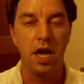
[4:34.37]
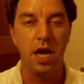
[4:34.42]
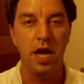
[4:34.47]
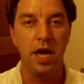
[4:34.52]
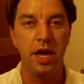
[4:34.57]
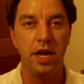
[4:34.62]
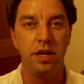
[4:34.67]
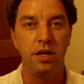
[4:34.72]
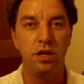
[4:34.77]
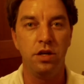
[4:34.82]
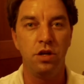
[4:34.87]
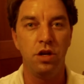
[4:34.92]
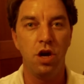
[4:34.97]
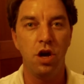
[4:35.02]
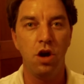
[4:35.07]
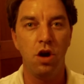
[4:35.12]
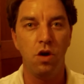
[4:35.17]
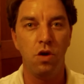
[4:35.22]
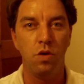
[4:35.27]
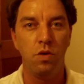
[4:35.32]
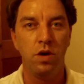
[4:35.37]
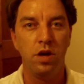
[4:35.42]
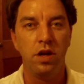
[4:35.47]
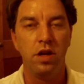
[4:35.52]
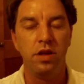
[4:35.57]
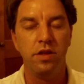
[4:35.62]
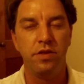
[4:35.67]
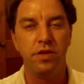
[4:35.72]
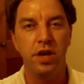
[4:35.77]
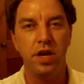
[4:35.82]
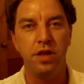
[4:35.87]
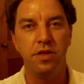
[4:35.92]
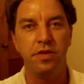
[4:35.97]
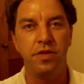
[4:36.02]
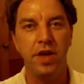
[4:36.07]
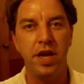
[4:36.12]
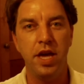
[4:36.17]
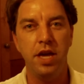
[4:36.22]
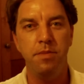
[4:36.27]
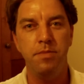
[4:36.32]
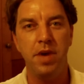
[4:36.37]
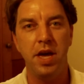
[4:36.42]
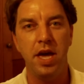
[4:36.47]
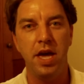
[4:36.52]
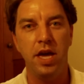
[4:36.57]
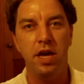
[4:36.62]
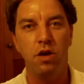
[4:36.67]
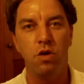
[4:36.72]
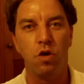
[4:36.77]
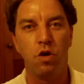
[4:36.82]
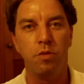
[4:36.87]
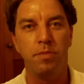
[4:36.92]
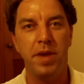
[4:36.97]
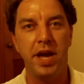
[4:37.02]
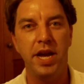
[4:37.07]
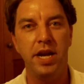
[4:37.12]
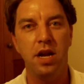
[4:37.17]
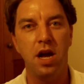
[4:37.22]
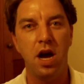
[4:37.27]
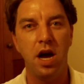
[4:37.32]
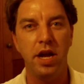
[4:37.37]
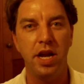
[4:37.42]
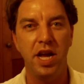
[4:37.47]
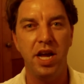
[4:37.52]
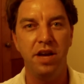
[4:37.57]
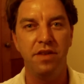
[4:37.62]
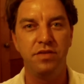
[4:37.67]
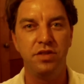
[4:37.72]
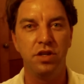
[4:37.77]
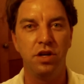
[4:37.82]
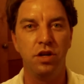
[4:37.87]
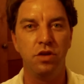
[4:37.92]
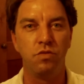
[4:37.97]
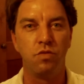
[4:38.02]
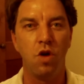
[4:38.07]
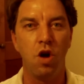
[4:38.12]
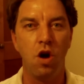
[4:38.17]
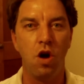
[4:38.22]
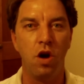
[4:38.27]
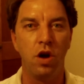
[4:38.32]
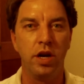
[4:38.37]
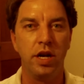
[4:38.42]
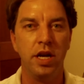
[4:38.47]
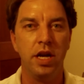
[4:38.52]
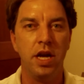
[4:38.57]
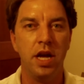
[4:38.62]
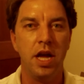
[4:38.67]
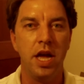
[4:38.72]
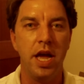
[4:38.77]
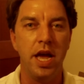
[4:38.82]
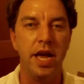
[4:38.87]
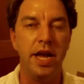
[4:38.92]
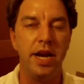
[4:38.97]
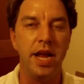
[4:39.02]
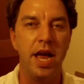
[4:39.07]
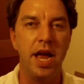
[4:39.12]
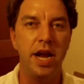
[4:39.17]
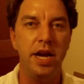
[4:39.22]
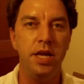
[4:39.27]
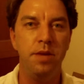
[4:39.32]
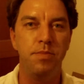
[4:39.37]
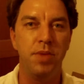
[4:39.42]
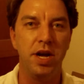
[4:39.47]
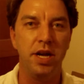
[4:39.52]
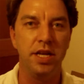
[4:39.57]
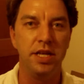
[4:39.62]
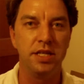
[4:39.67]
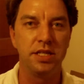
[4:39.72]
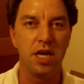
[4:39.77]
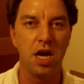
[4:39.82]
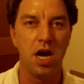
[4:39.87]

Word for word: and know that they may or may not have done wrong in anybody's